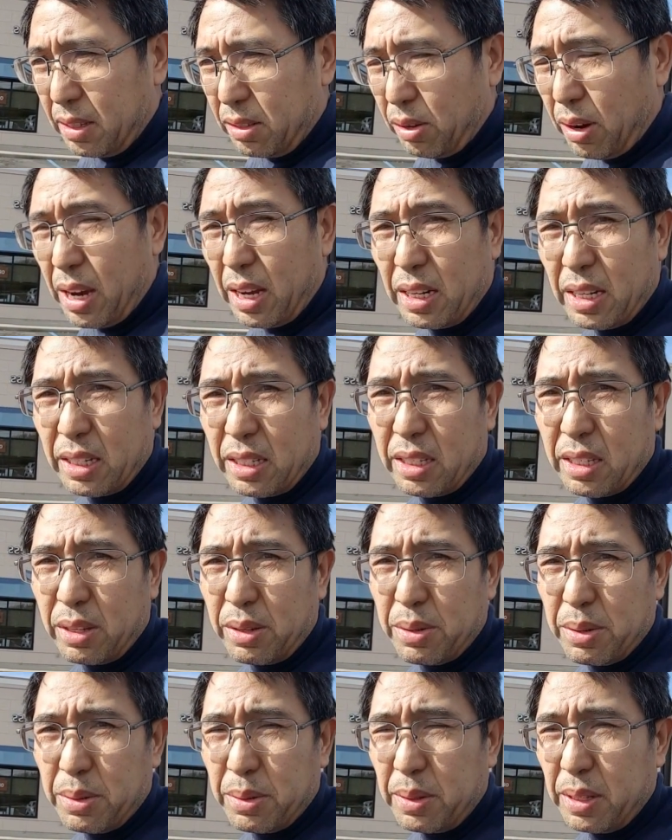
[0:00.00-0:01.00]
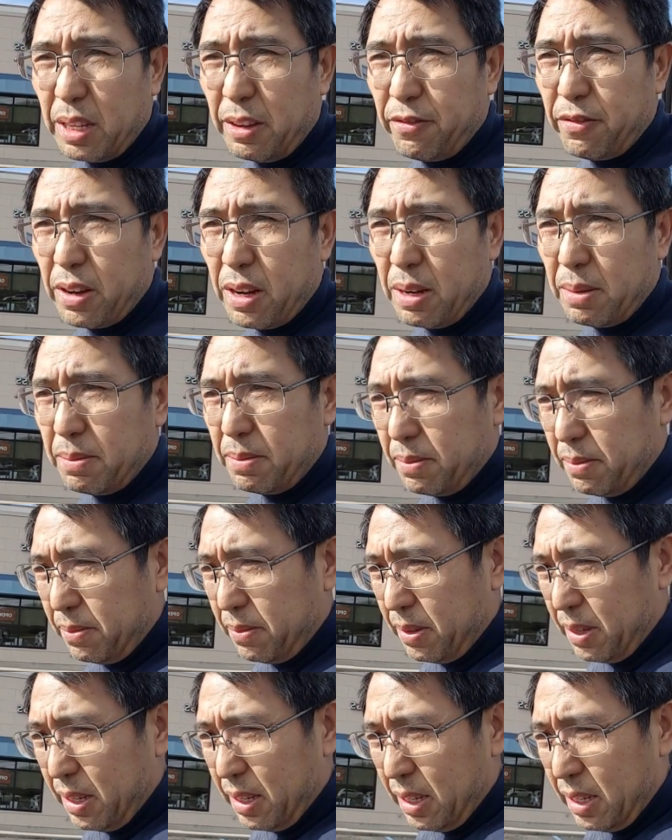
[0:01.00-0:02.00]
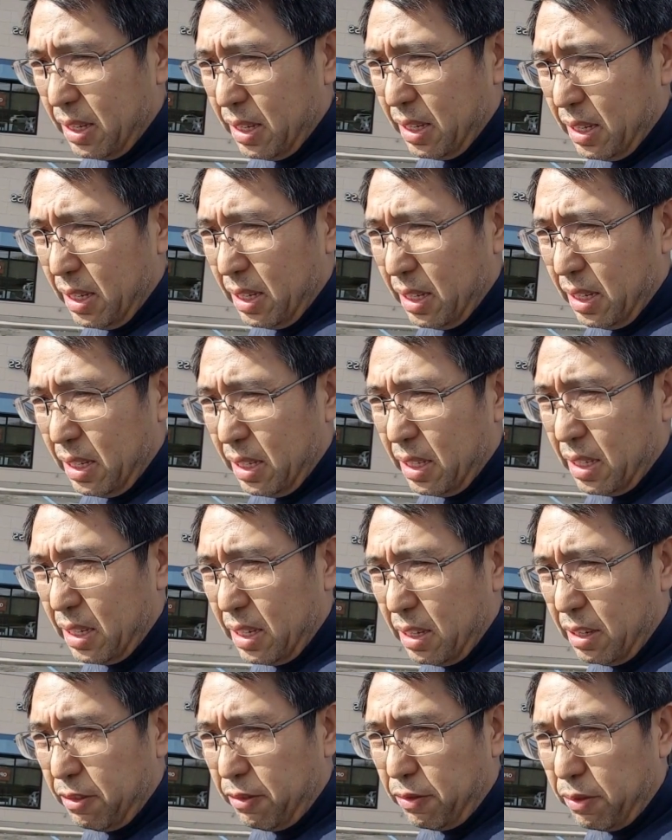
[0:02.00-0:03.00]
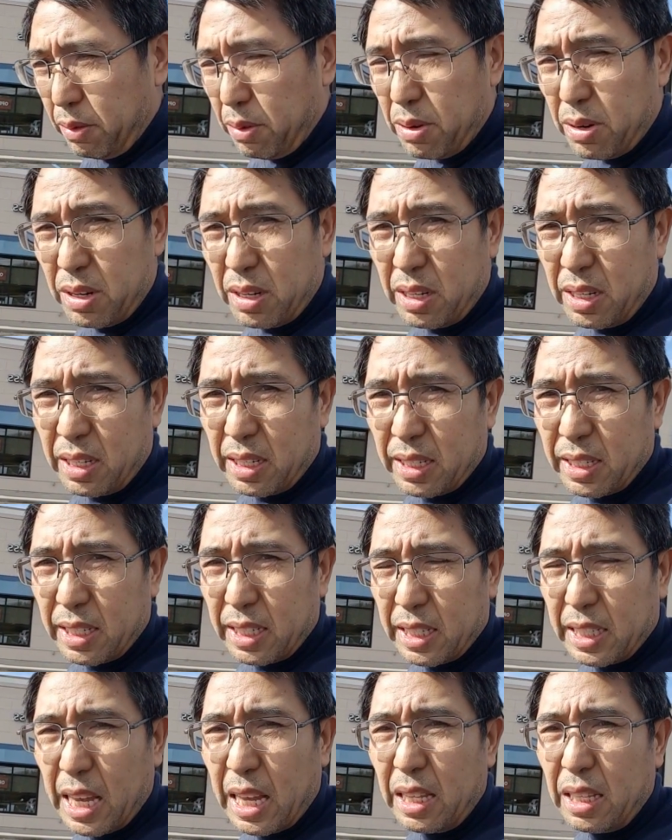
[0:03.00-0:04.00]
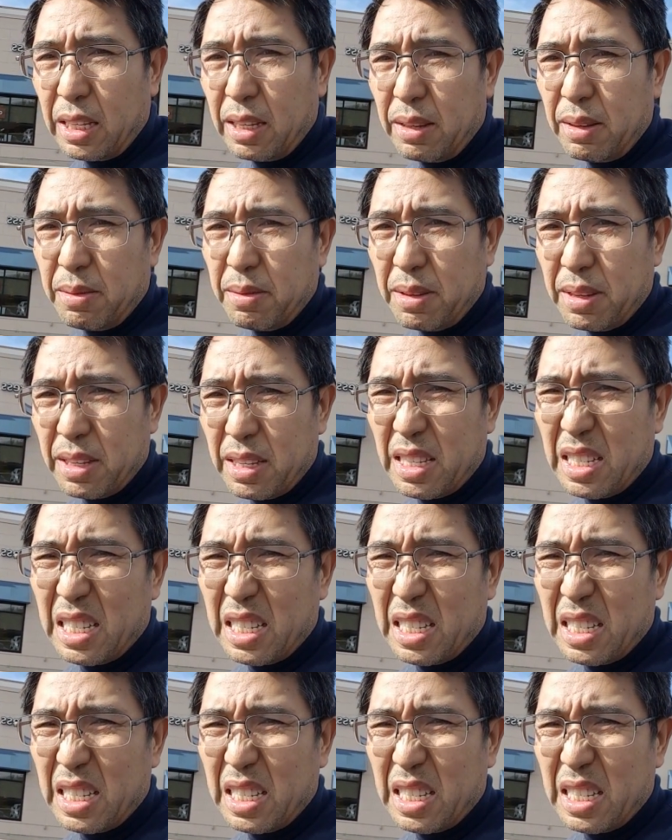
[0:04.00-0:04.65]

tried to lift up the floor sanding